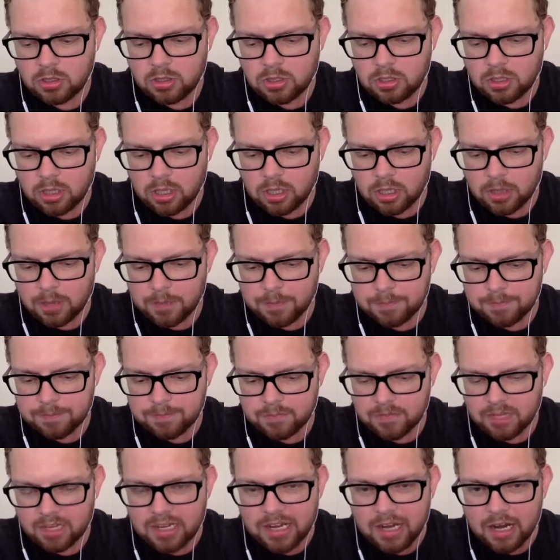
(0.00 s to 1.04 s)

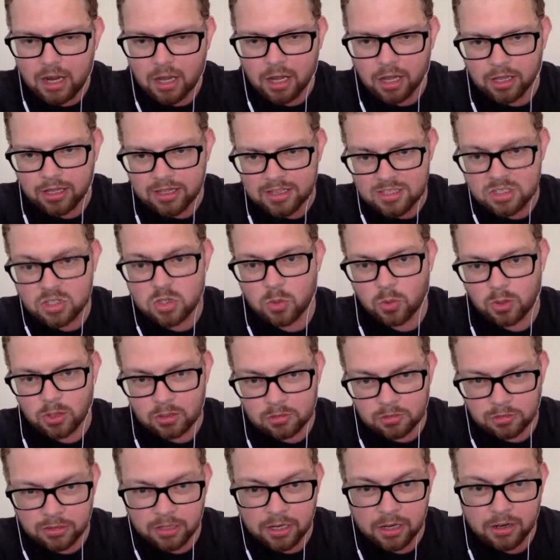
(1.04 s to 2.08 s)
a
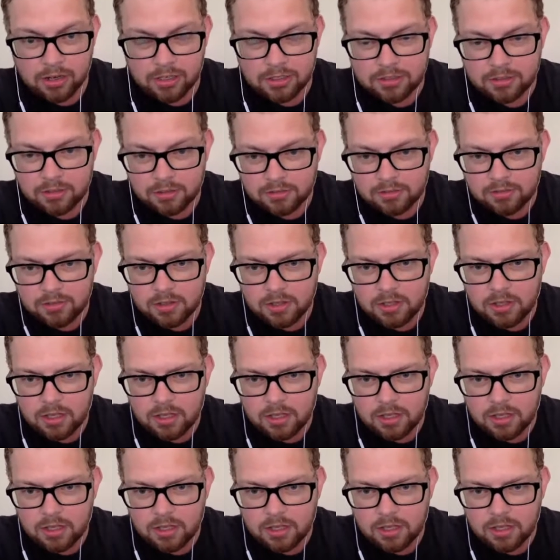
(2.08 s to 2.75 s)
historical narrative,